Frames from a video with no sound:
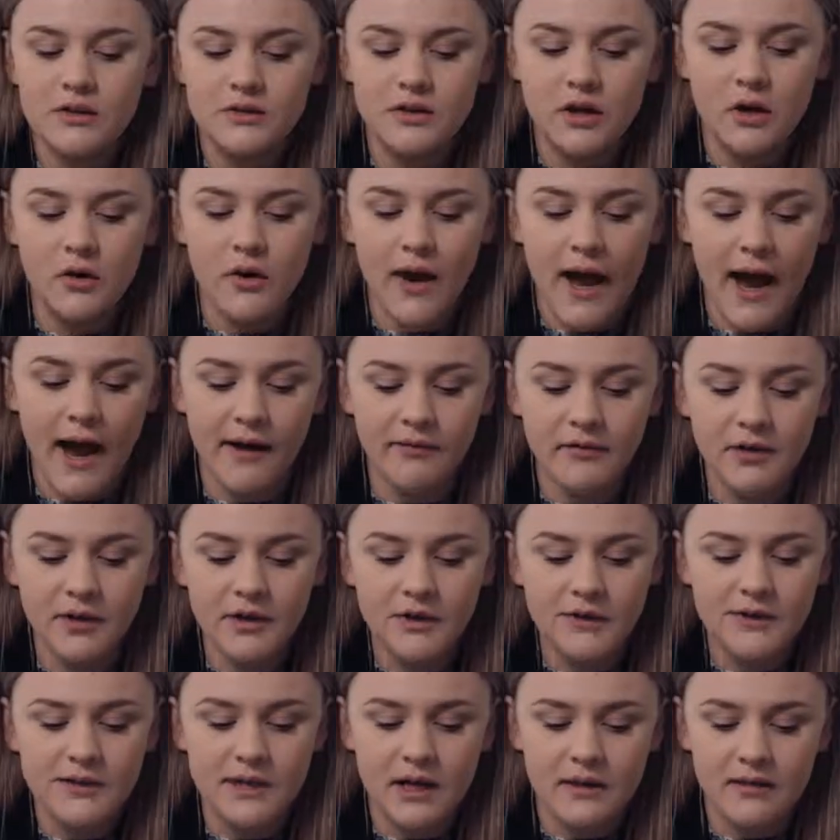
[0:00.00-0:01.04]
So after
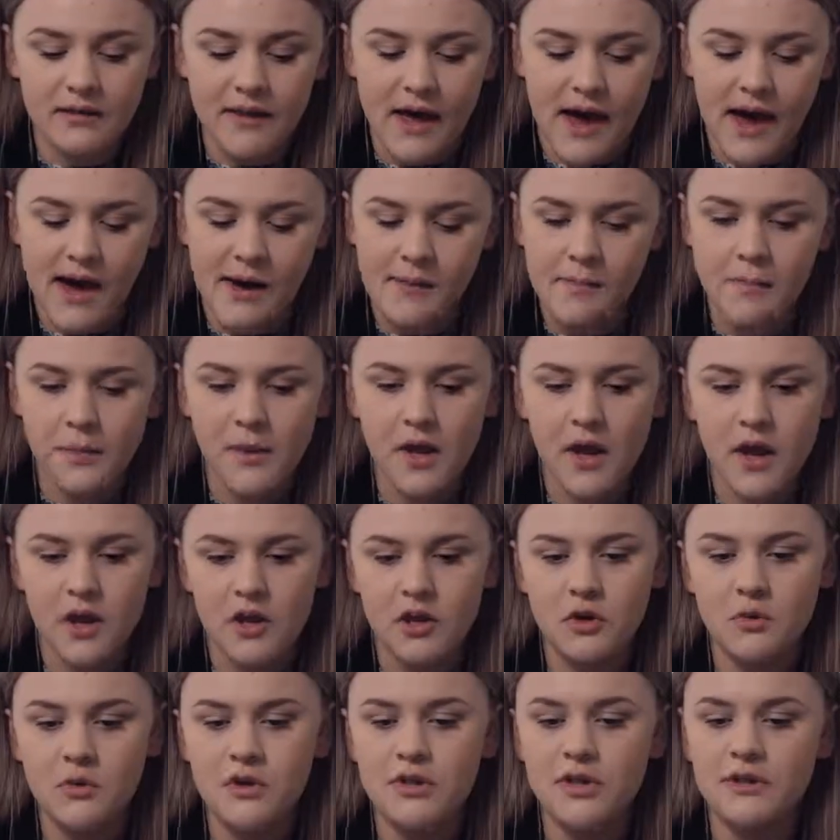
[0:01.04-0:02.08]
you send that,
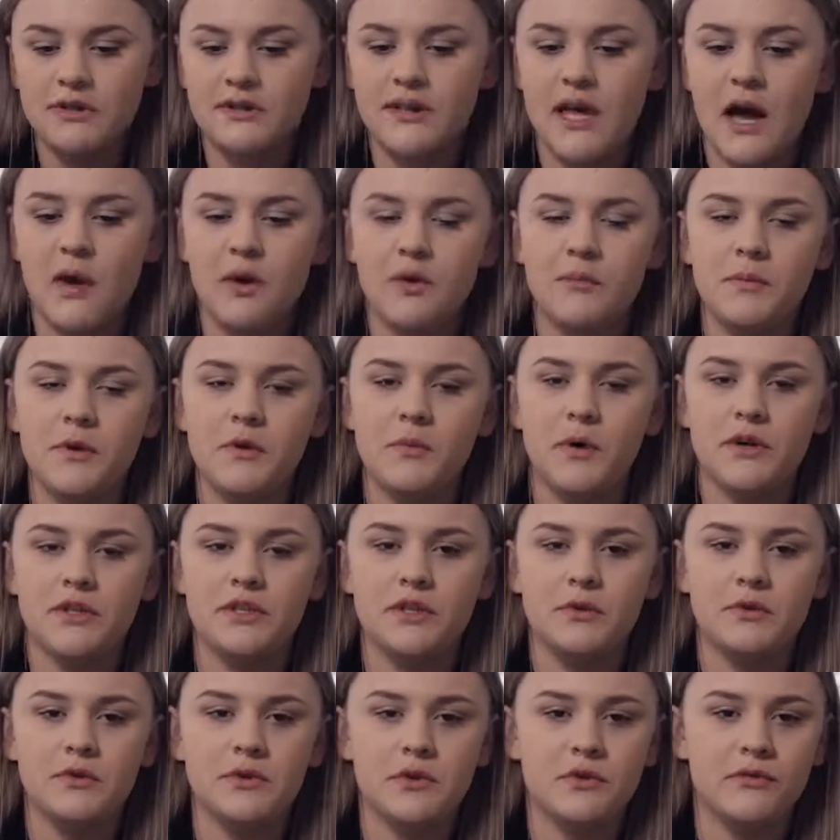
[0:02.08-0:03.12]
that would be
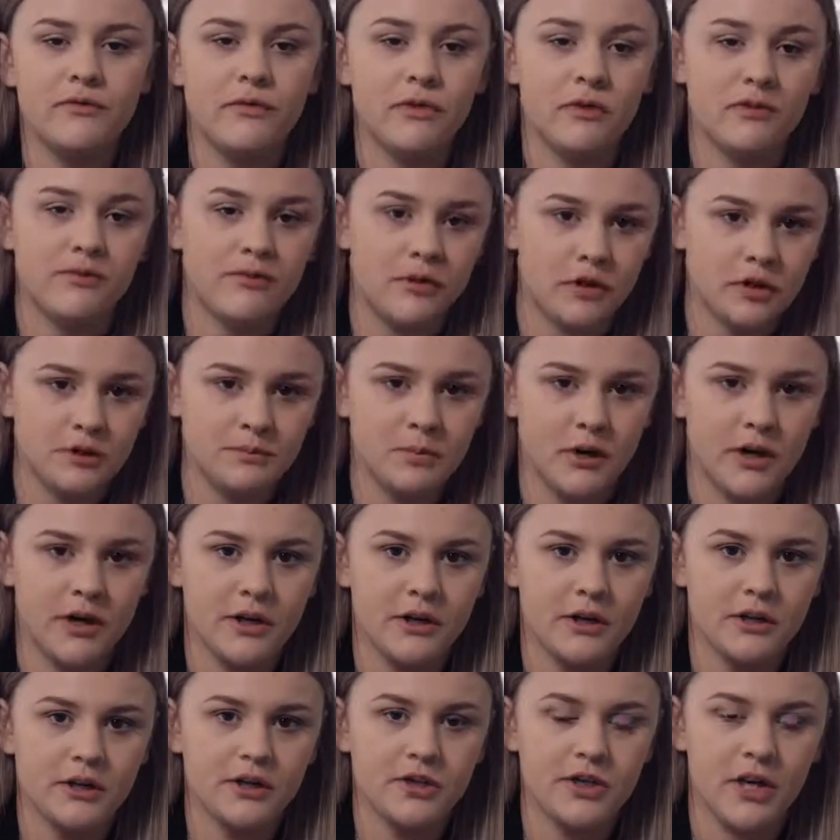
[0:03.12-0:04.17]
what you would do for the first
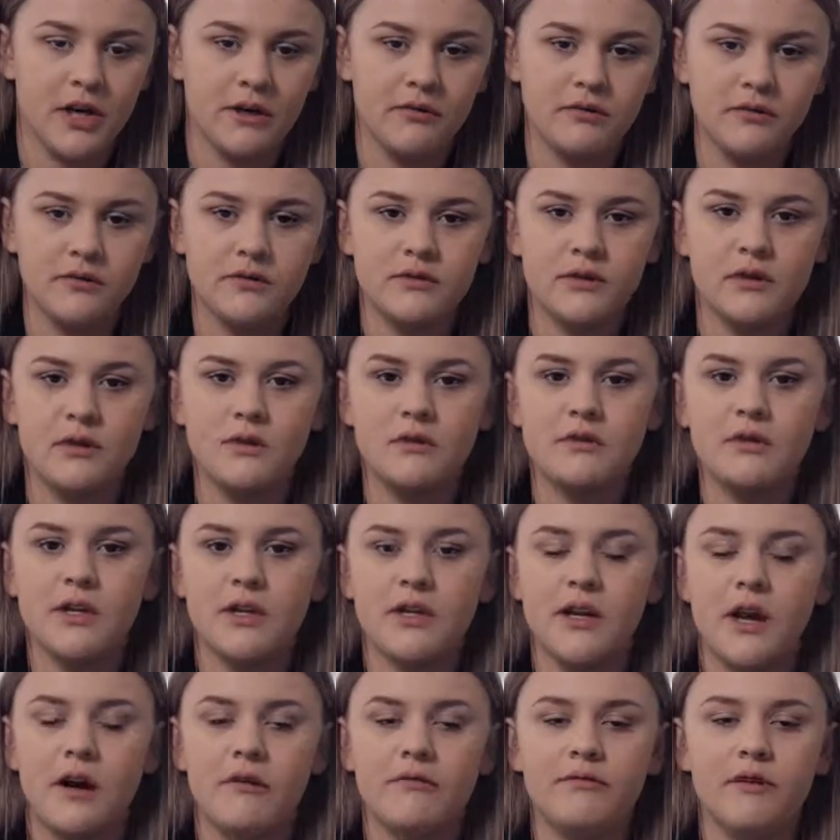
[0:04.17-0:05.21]
part of your shift. So you'd
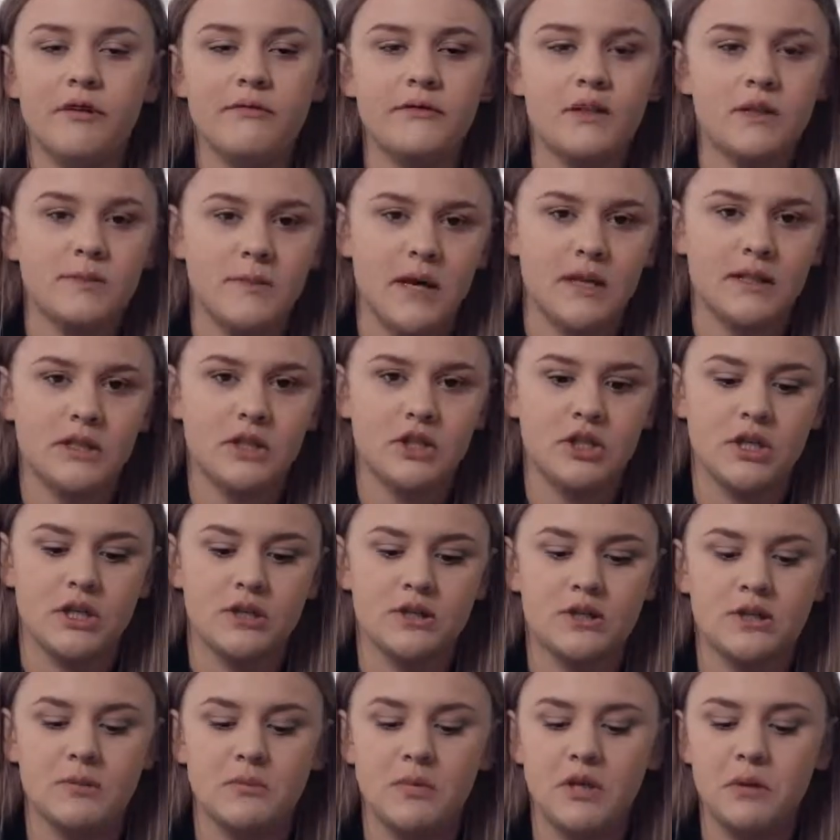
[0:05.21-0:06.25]
send out 50
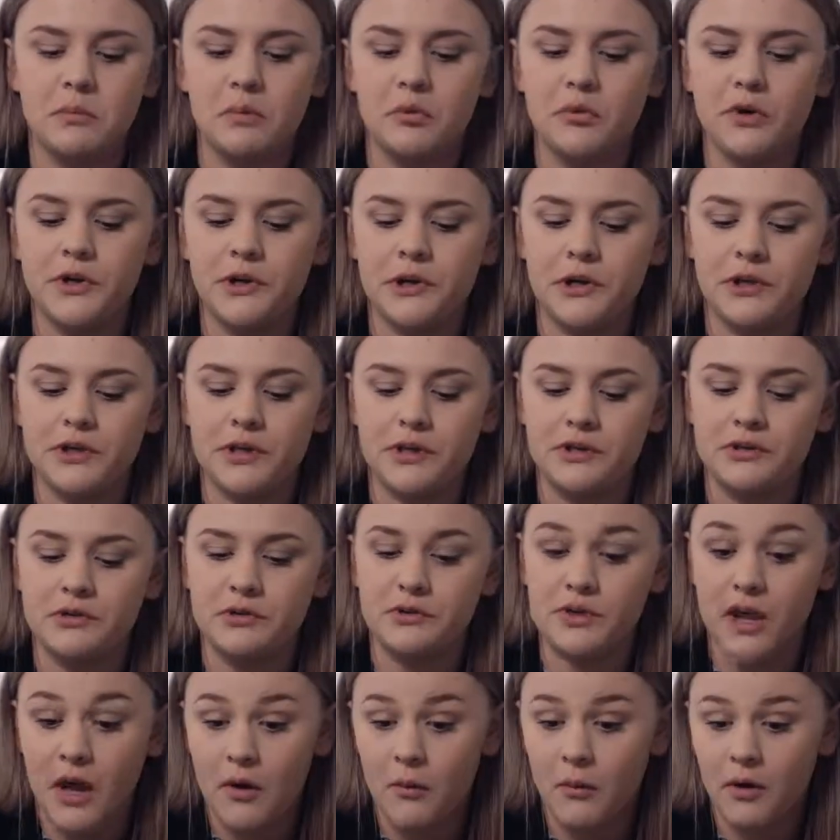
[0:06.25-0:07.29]
messages to people in your
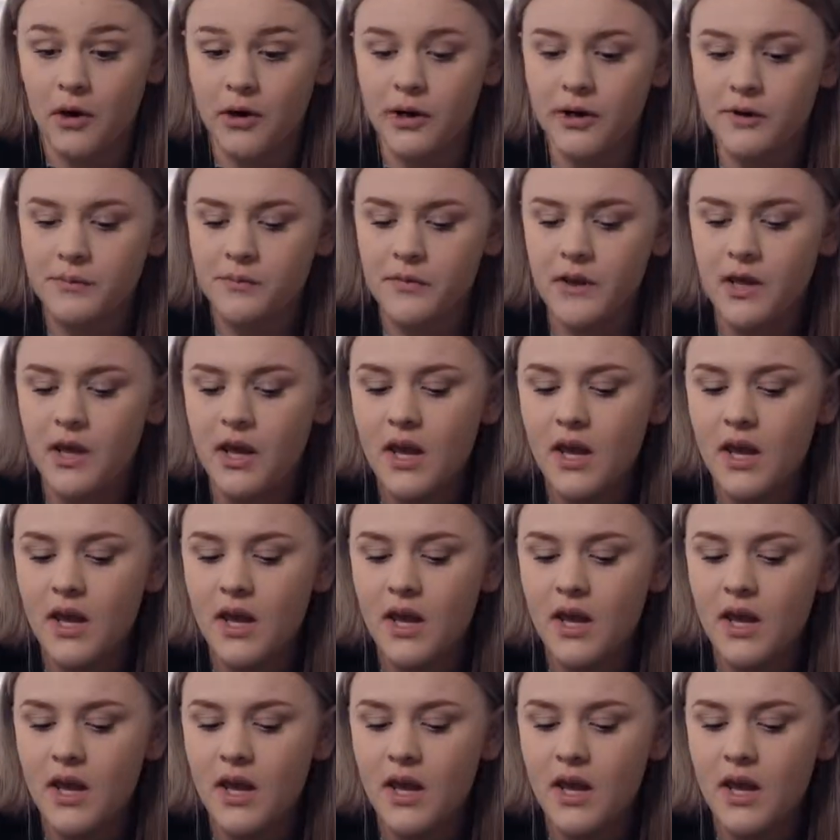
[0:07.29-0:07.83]
initial network.